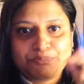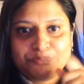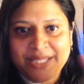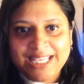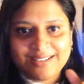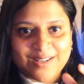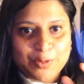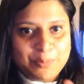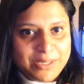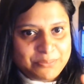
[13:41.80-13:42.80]
being
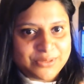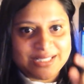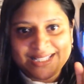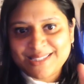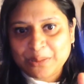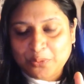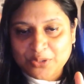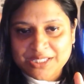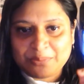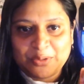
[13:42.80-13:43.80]
around people is the
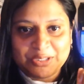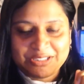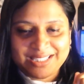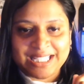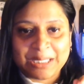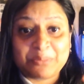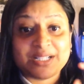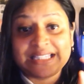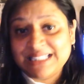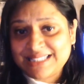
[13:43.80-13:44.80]
most important thing,
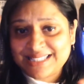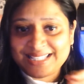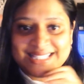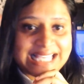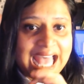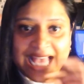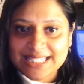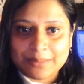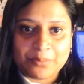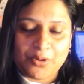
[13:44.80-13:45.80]
but this is
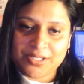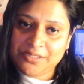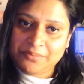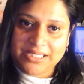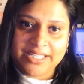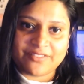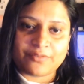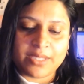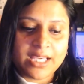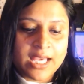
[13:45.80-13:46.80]
as important,
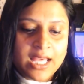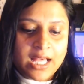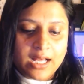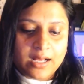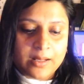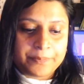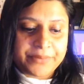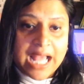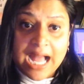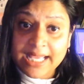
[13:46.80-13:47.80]
believe me.
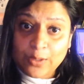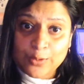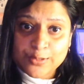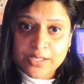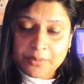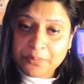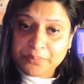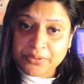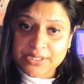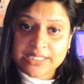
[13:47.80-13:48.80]
I also am
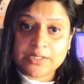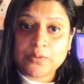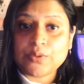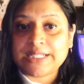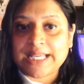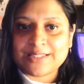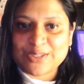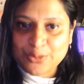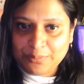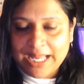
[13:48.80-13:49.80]
a person who
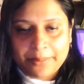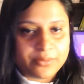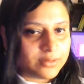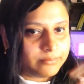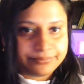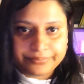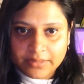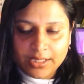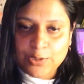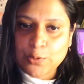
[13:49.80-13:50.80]
tends to blabber.
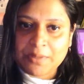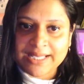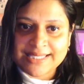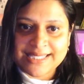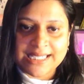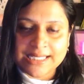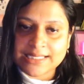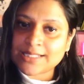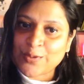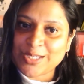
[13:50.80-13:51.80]
You might see
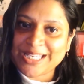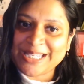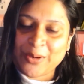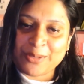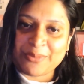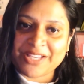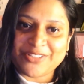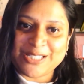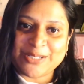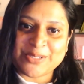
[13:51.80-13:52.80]
it in all my
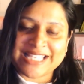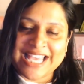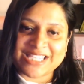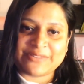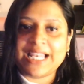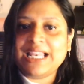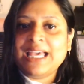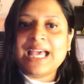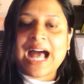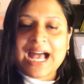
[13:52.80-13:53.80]
videos as well.
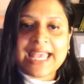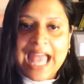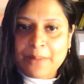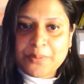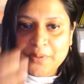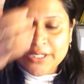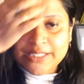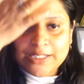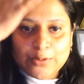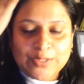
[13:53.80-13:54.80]
I am a
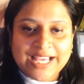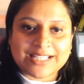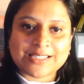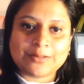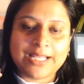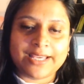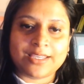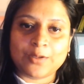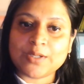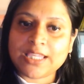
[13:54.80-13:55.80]
person who likes
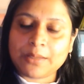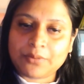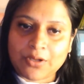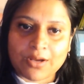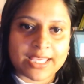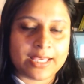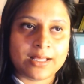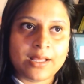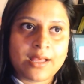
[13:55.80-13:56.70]
to keep talking,